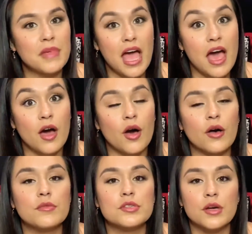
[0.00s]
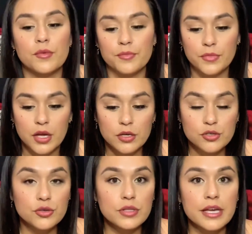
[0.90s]
at all. So
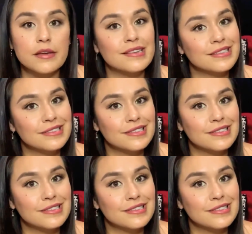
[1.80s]
Truly,